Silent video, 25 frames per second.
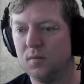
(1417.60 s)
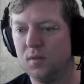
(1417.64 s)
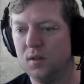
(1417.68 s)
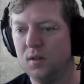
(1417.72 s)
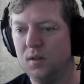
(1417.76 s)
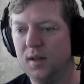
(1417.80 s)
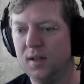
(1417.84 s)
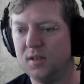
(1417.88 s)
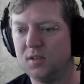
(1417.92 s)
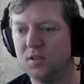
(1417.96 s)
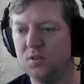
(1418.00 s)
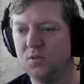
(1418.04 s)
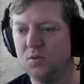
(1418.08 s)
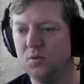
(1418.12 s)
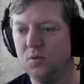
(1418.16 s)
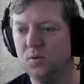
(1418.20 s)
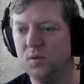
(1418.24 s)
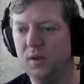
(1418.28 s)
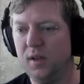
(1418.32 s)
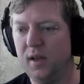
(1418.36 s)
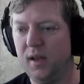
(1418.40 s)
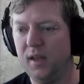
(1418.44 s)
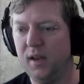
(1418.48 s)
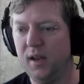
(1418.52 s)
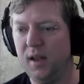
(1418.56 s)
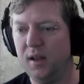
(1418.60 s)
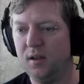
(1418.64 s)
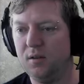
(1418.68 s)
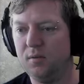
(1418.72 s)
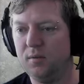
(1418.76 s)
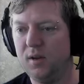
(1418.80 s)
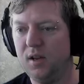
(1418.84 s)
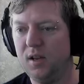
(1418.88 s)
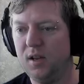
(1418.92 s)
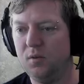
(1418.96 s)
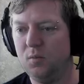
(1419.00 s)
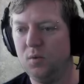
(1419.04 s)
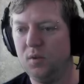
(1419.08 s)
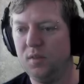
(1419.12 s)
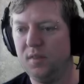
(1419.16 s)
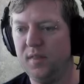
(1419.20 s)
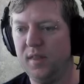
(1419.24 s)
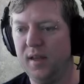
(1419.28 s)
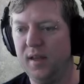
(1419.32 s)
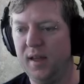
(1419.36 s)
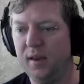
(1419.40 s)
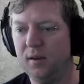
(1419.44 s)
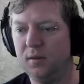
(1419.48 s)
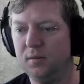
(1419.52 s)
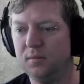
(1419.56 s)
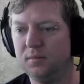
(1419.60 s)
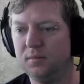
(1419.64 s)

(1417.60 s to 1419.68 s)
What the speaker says: That's a tornado. We don't want that.